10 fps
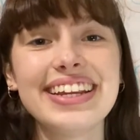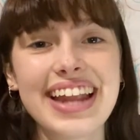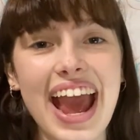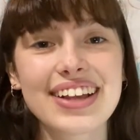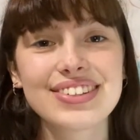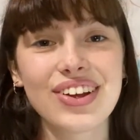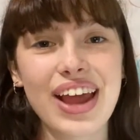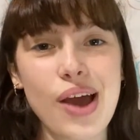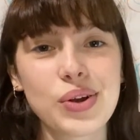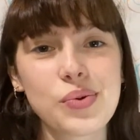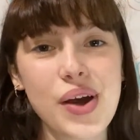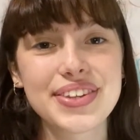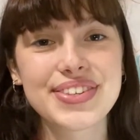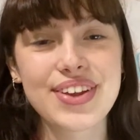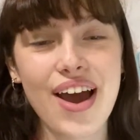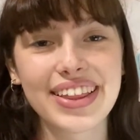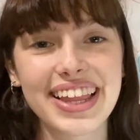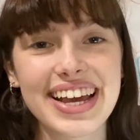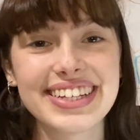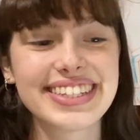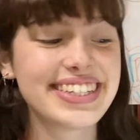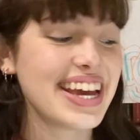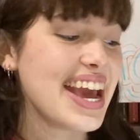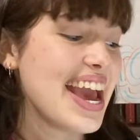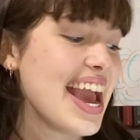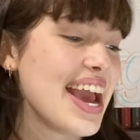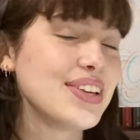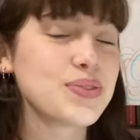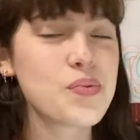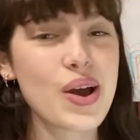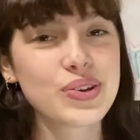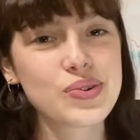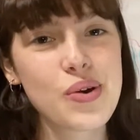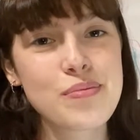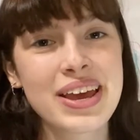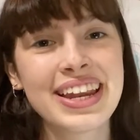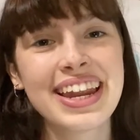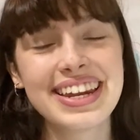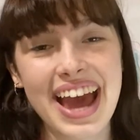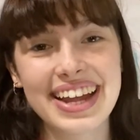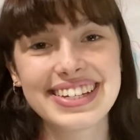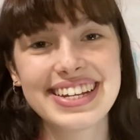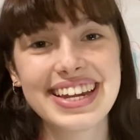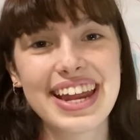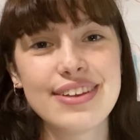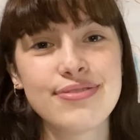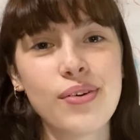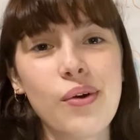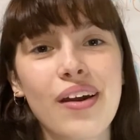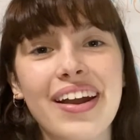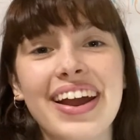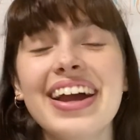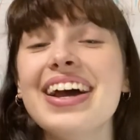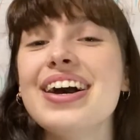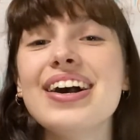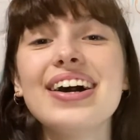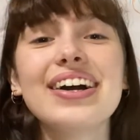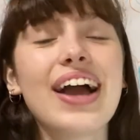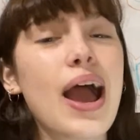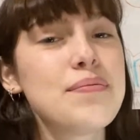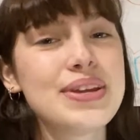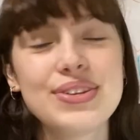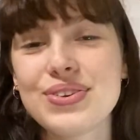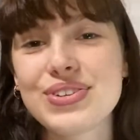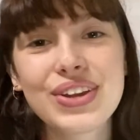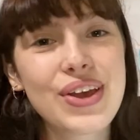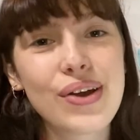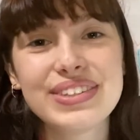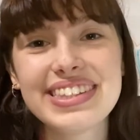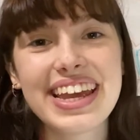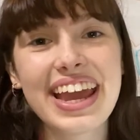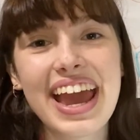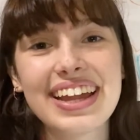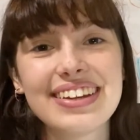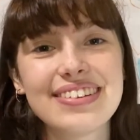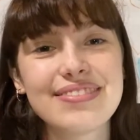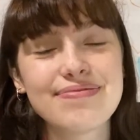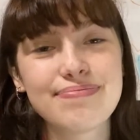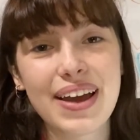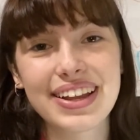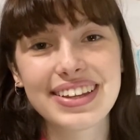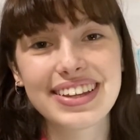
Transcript: next on our What's Not list is Wonder Woman 1984. I mean, you should go see it, but